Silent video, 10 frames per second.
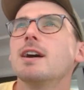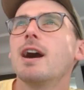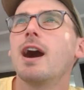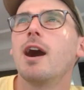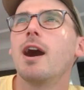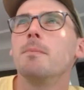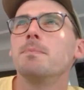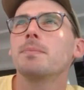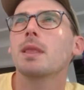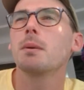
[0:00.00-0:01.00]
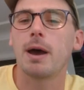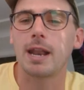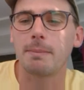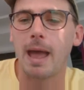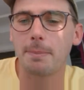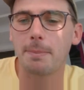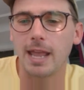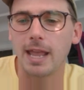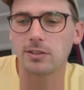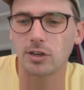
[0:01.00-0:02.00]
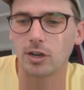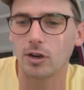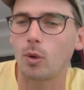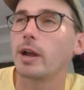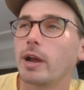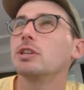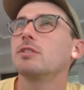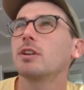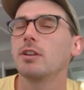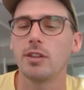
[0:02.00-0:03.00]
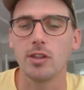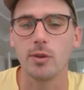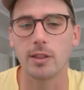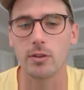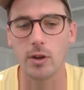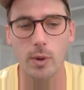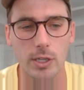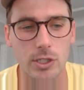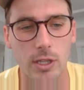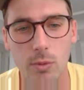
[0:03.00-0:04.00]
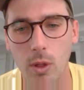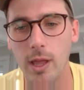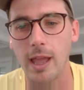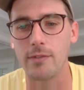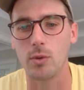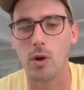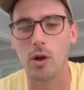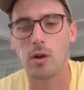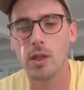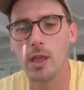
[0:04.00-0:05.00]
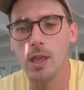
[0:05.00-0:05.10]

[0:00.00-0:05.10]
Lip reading: But I'm happy to answer questions and continue answering questions while I have you all.